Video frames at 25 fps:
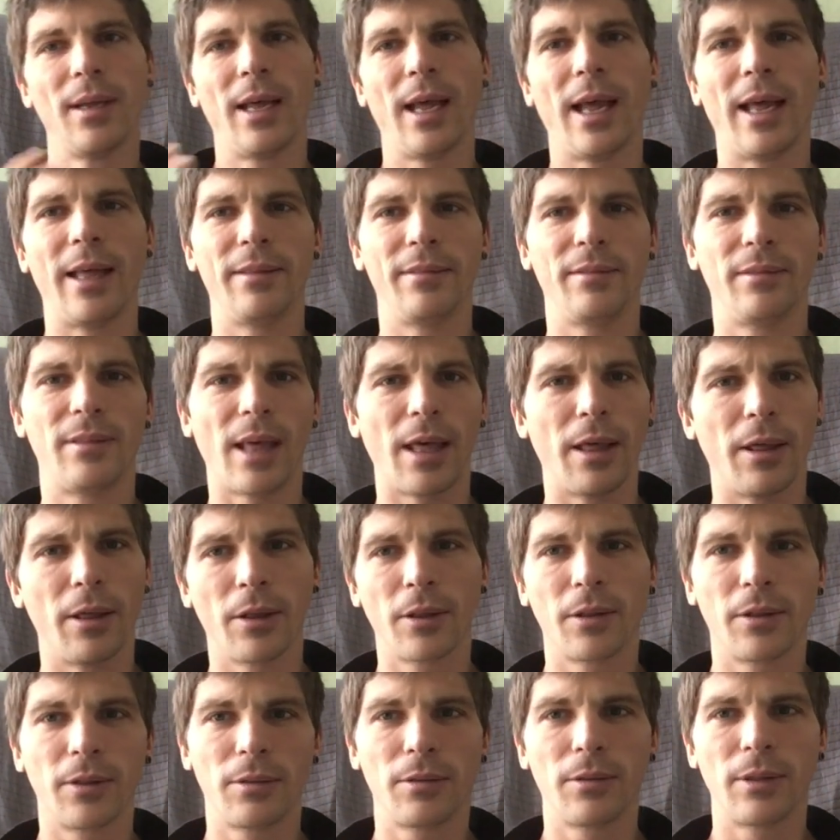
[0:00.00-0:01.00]
and
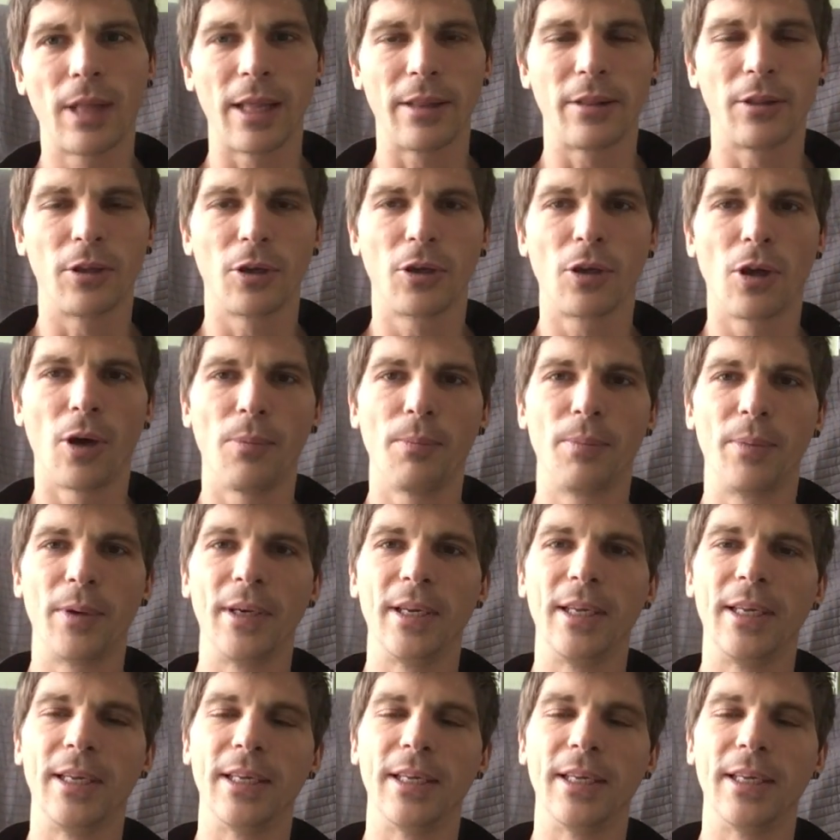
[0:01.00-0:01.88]
that the company